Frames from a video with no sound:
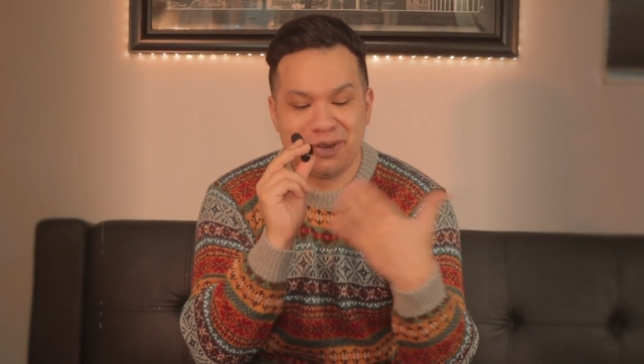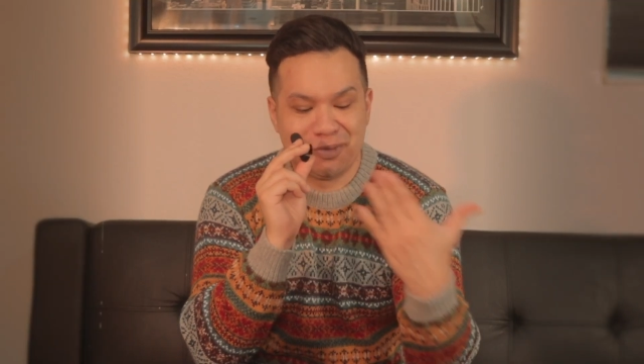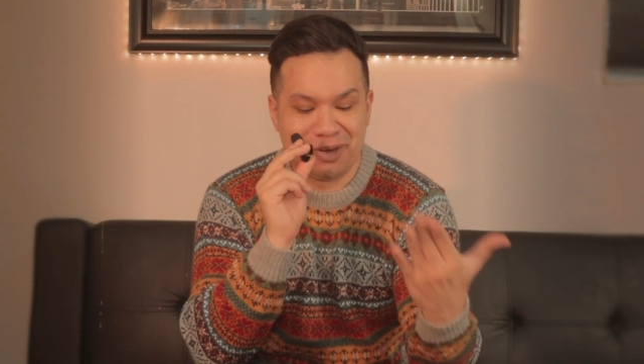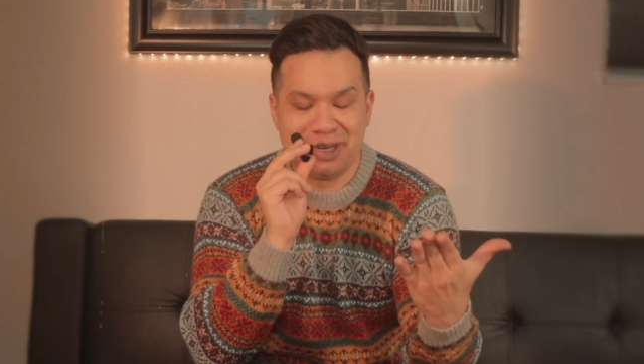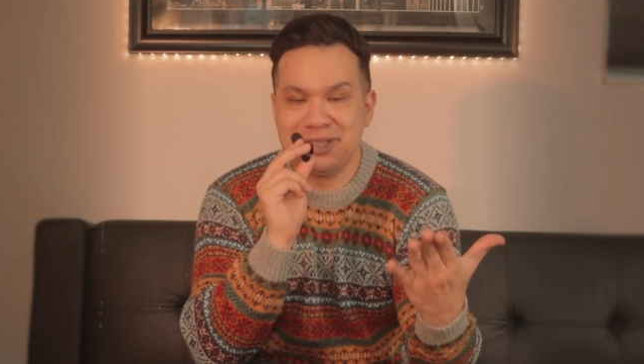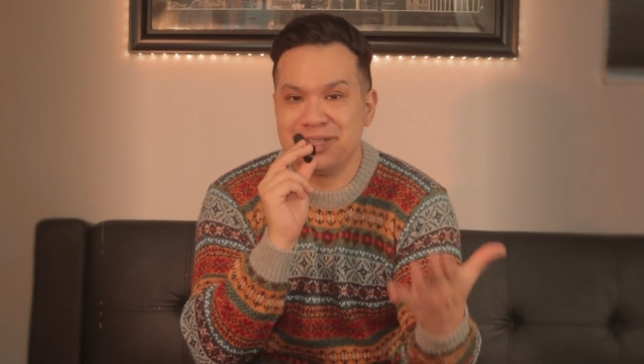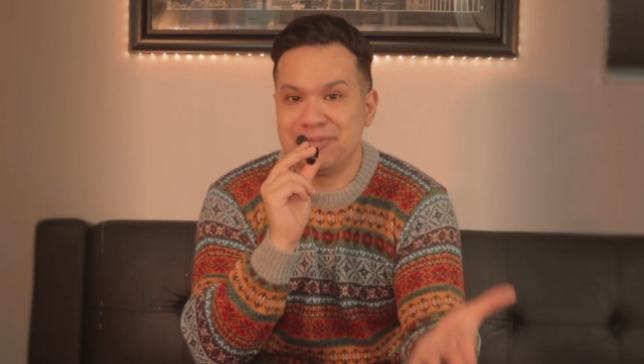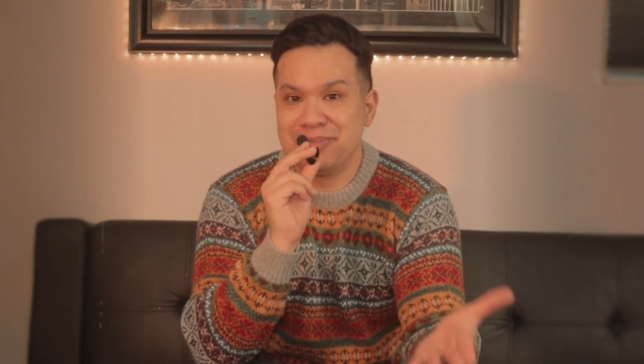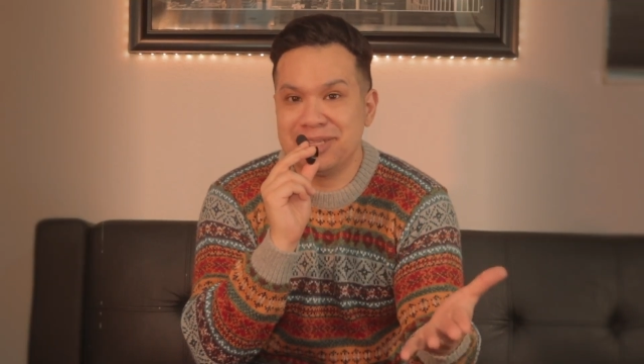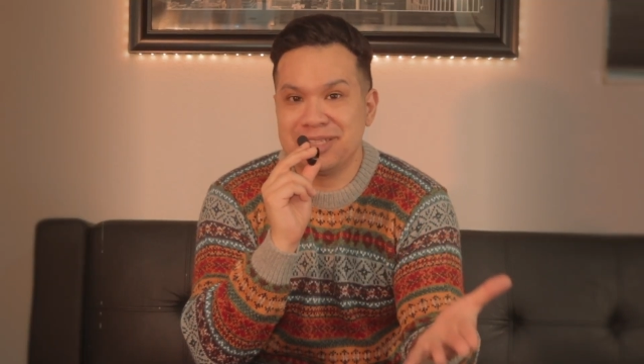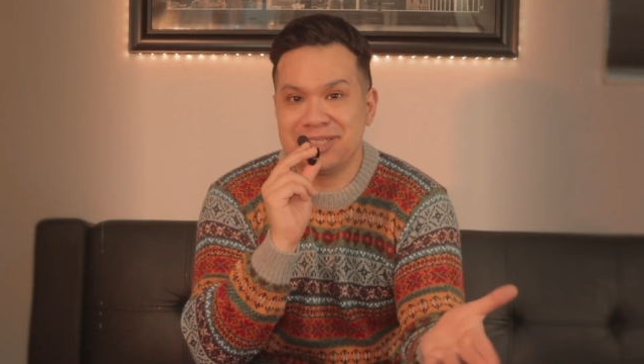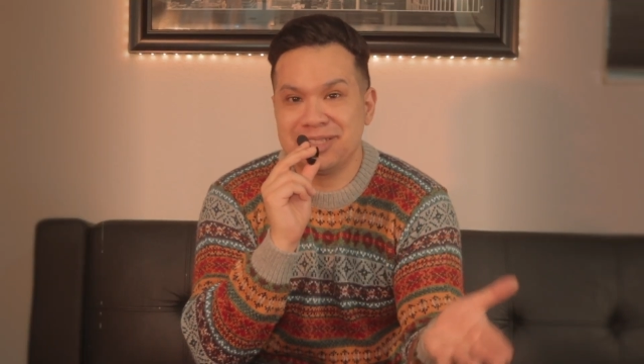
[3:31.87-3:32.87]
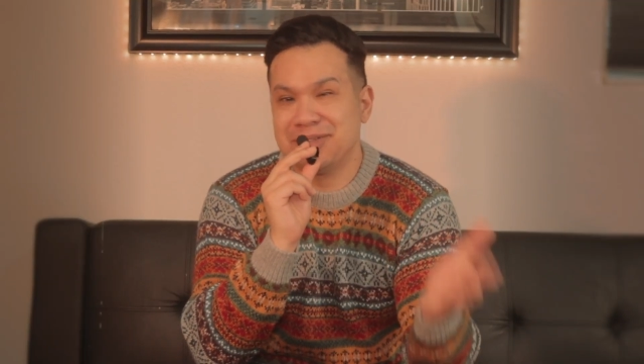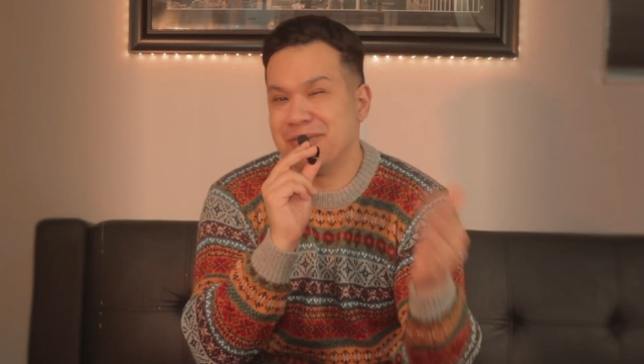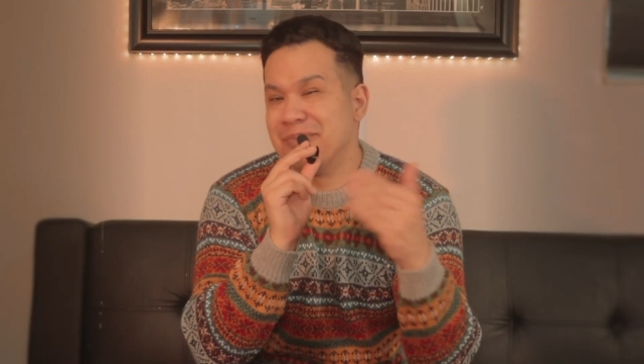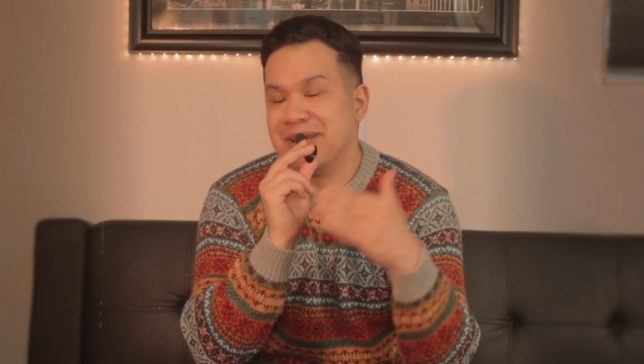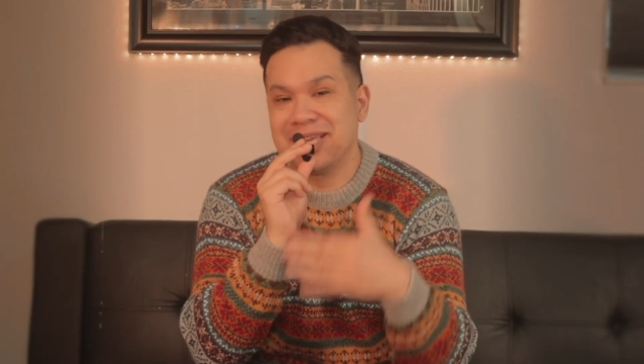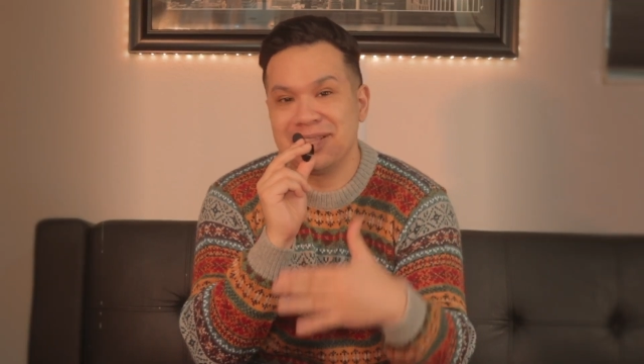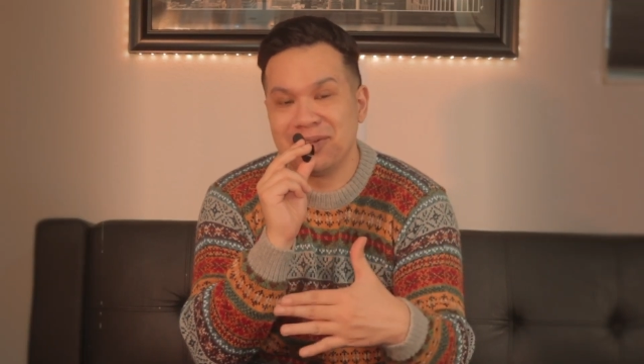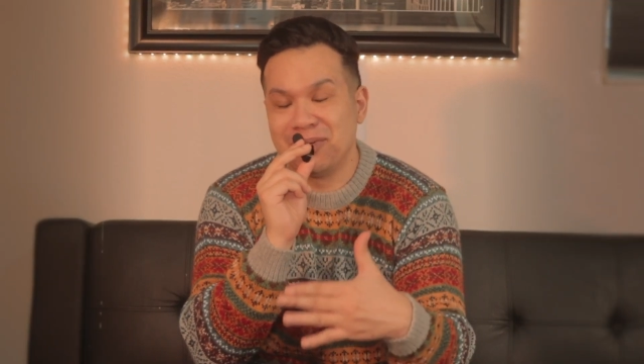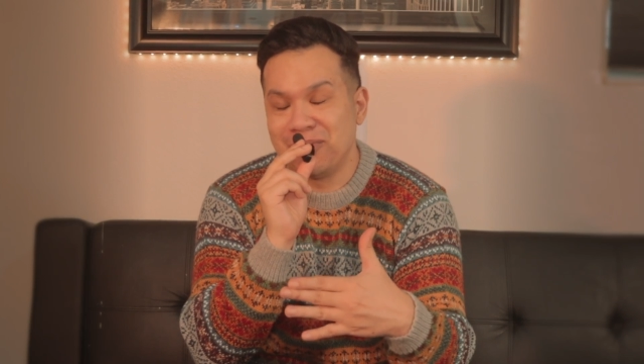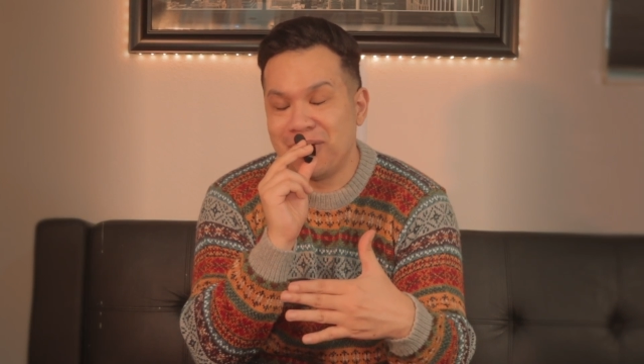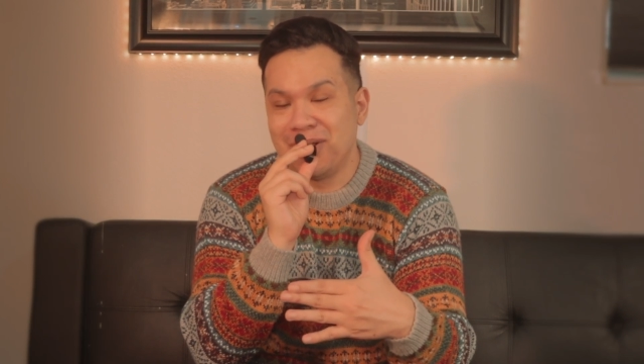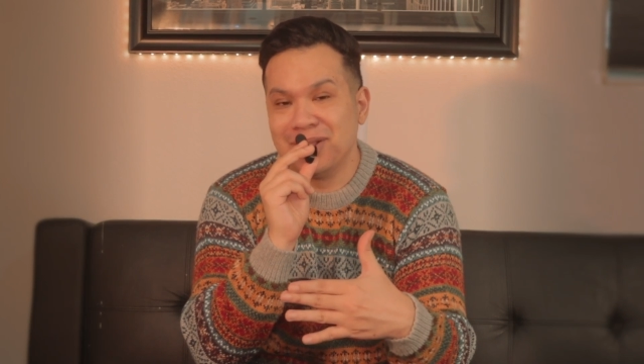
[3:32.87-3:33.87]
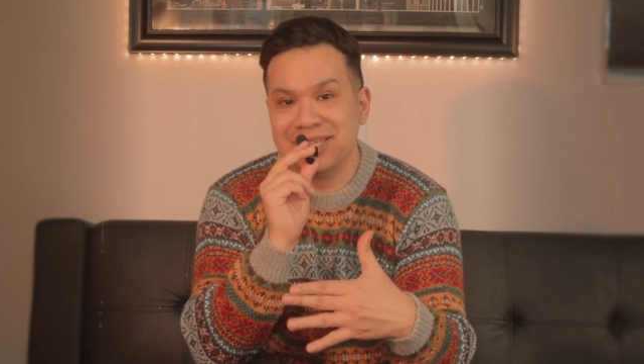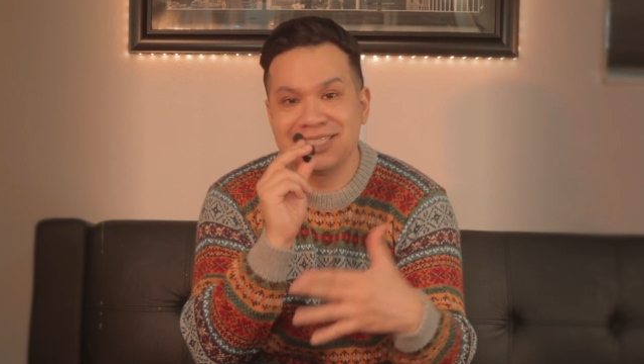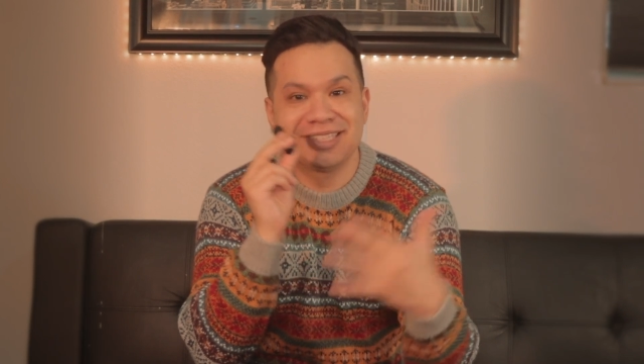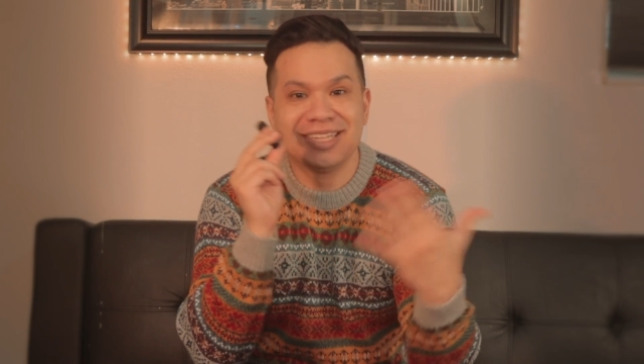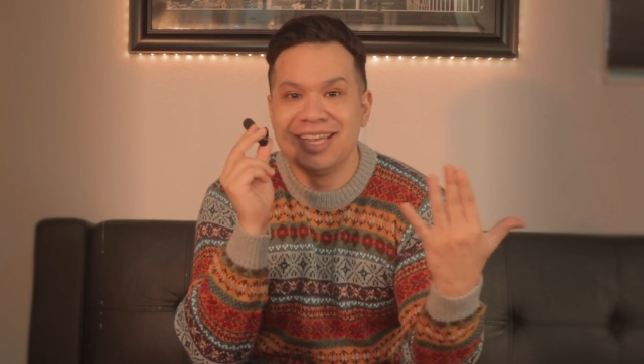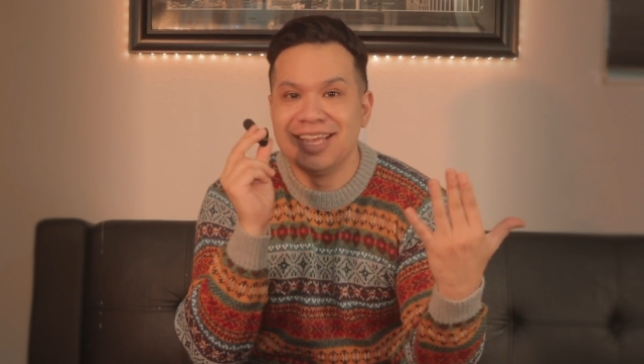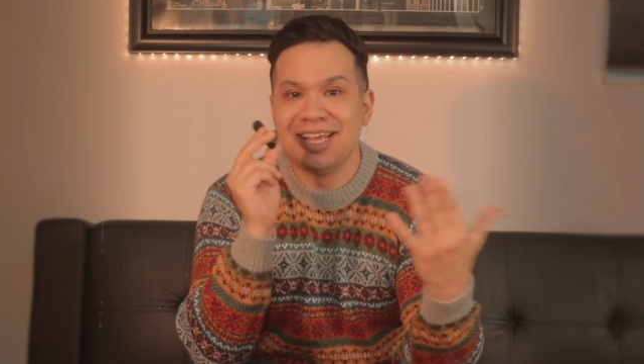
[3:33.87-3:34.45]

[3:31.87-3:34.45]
you're running this business, you're making the wallets.